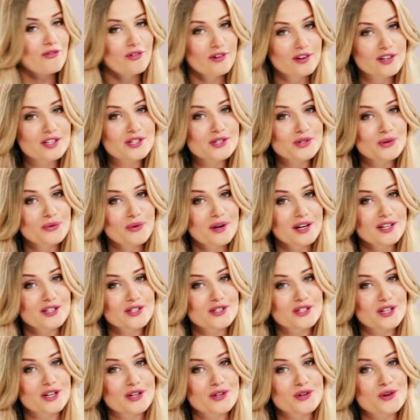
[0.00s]
First
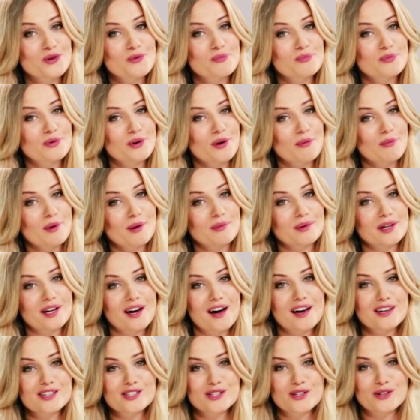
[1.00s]
question you probably
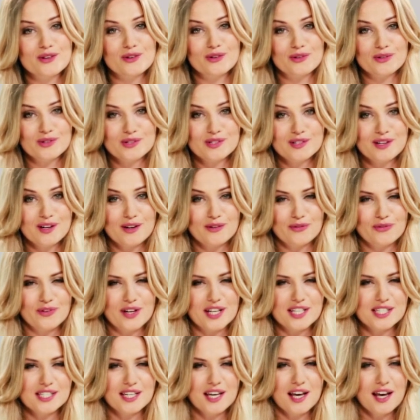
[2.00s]
ask yourself
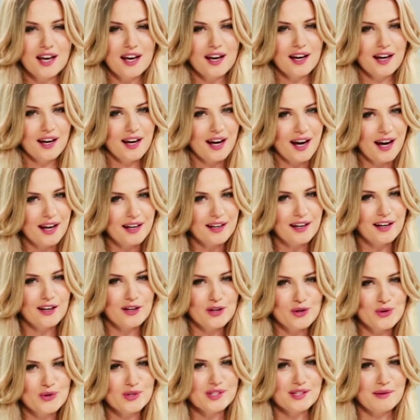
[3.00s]
is, can I
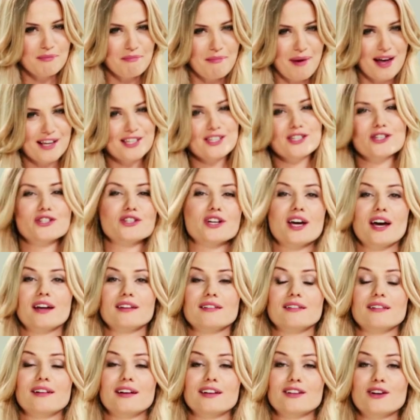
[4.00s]
use a massage
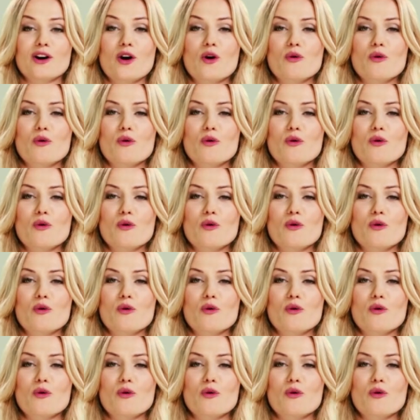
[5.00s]
candle at